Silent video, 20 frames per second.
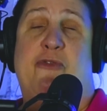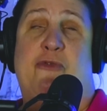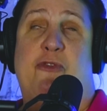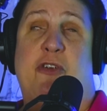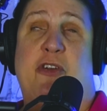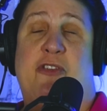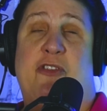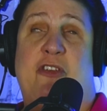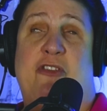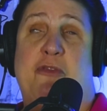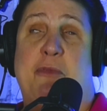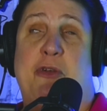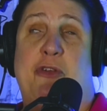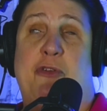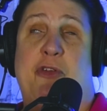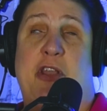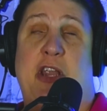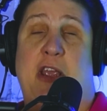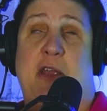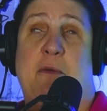for
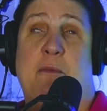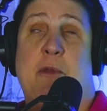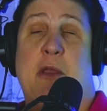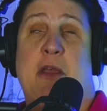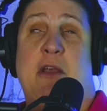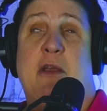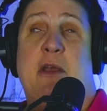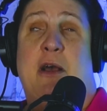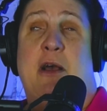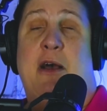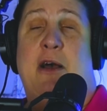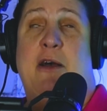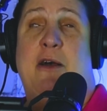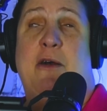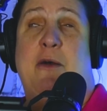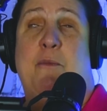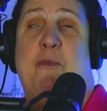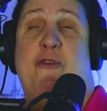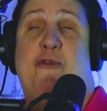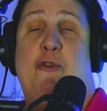accessibility.
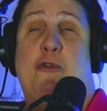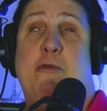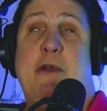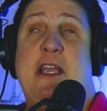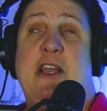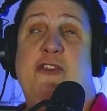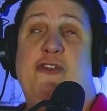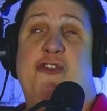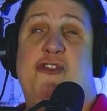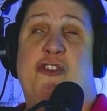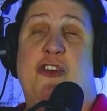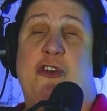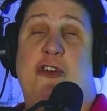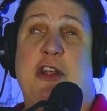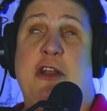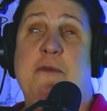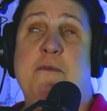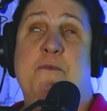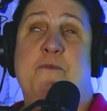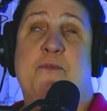Before we get
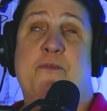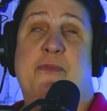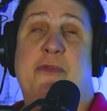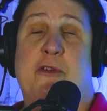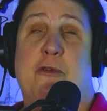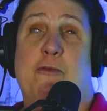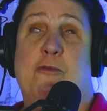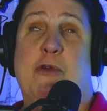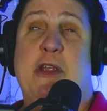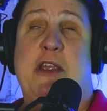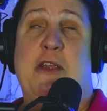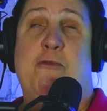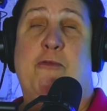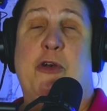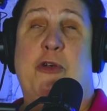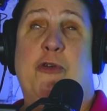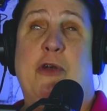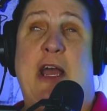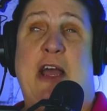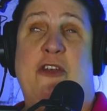started, we
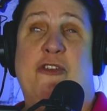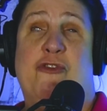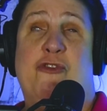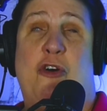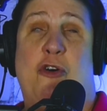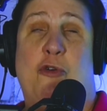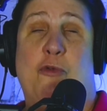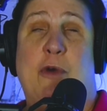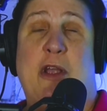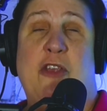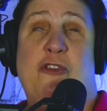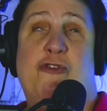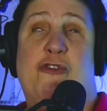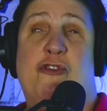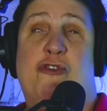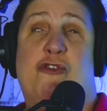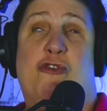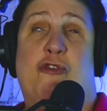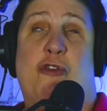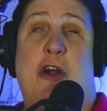will, as always,
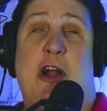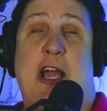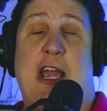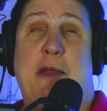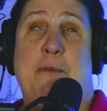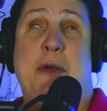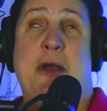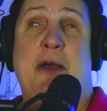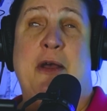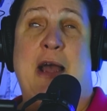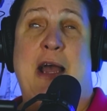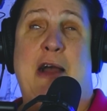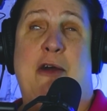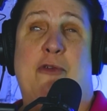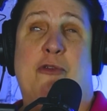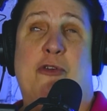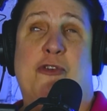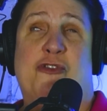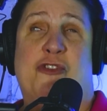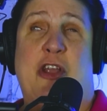describe
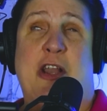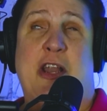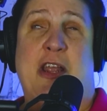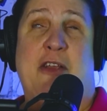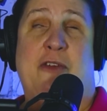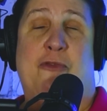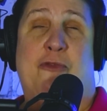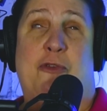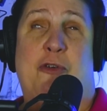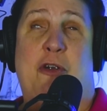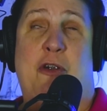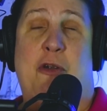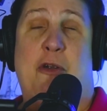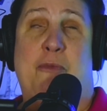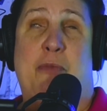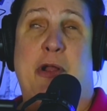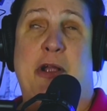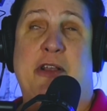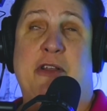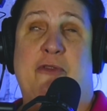our setting for our
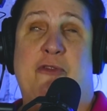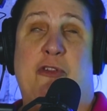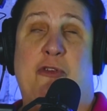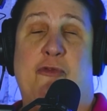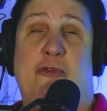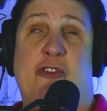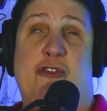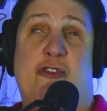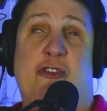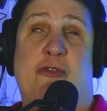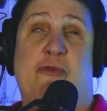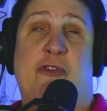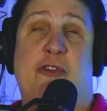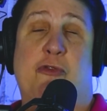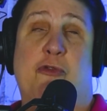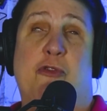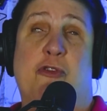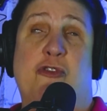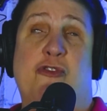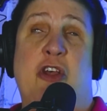blind and low vision
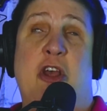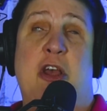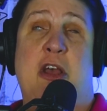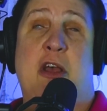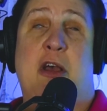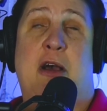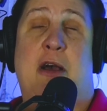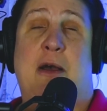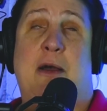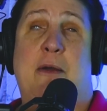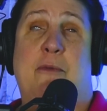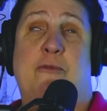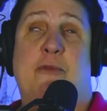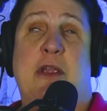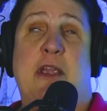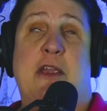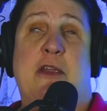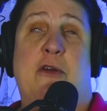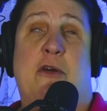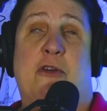viewers.
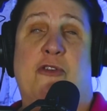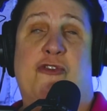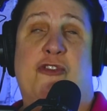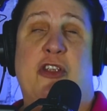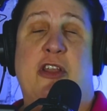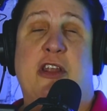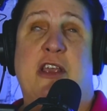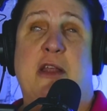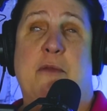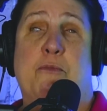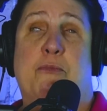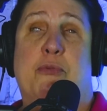We are sitting in